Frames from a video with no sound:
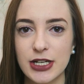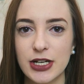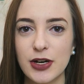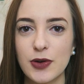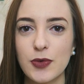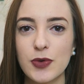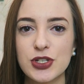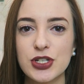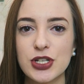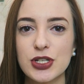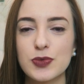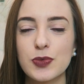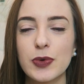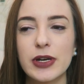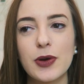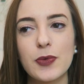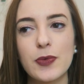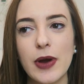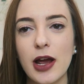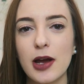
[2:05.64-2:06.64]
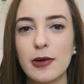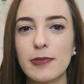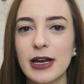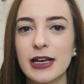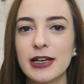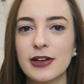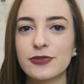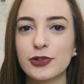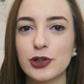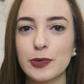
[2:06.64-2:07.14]
year, which is what it
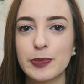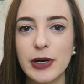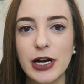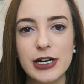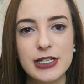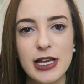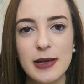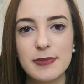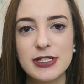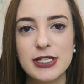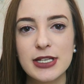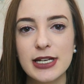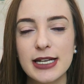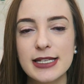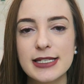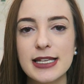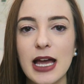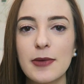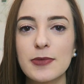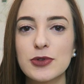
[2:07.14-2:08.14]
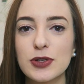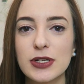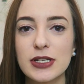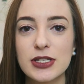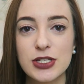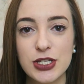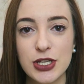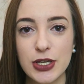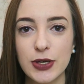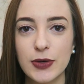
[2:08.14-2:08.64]
recommended for part-time students. I'm
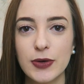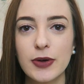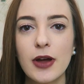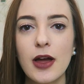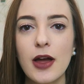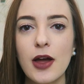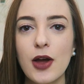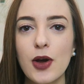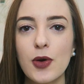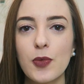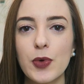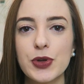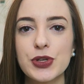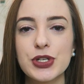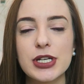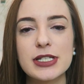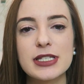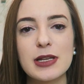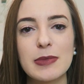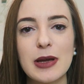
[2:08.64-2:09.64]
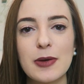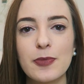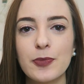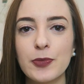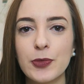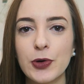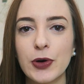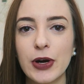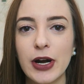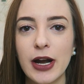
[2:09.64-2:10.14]
doing two, which is a bit
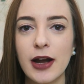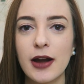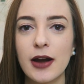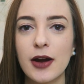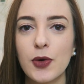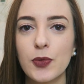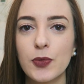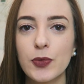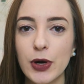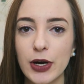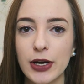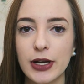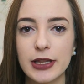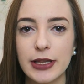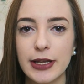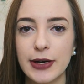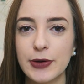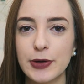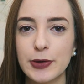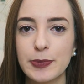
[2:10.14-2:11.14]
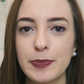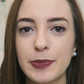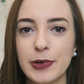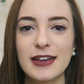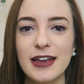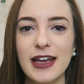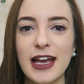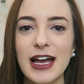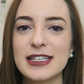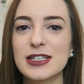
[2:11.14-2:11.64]
more workload.
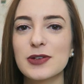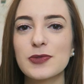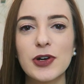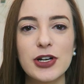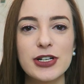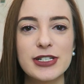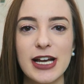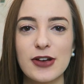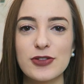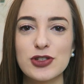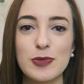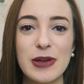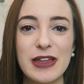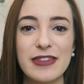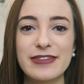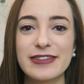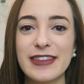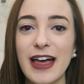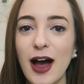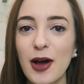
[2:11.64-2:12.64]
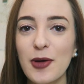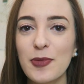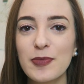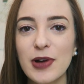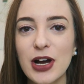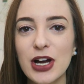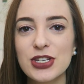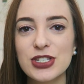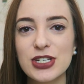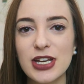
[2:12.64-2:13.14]
It hasn't worked out to be that
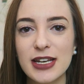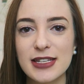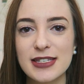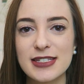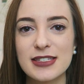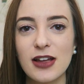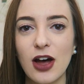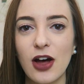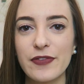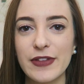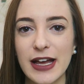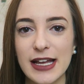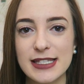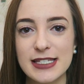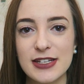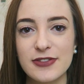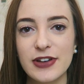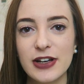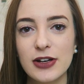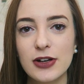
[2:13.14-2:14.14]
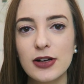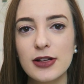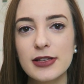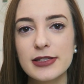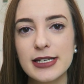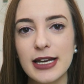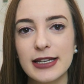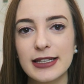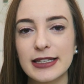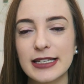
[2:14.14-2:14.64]
much and it's not that
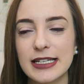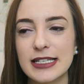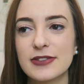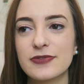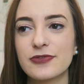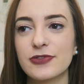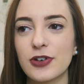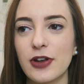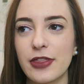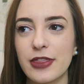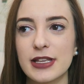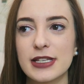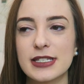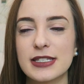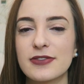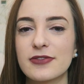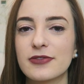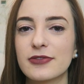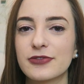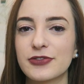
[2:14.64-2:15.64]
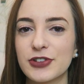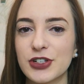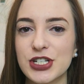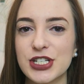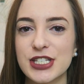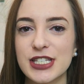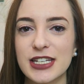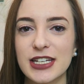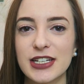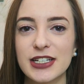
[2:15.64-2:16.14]
difficult, at least for this
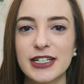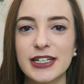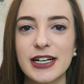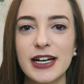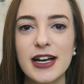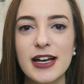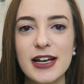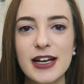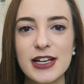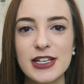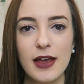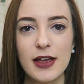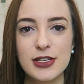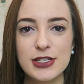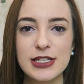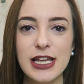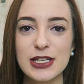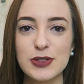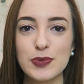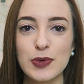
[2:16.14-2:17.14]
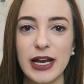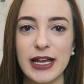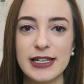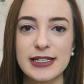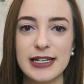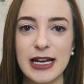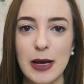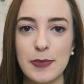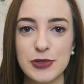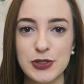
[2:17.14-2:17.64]
first year. So that's what I
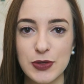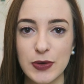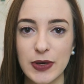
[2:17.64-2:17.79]
ended up